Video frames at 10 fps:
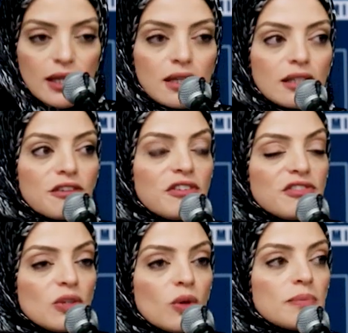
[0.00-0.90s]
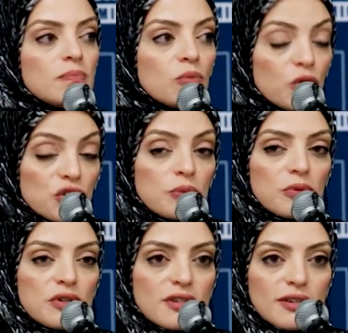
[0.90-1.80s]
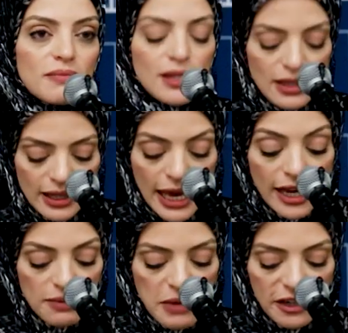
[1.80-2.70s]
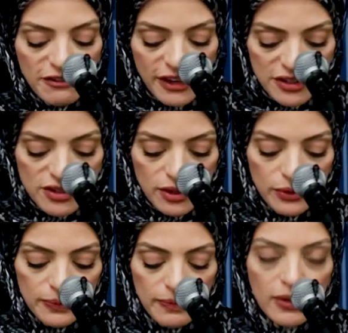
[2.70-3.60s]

killing 51 worshipers, he had a manifesto.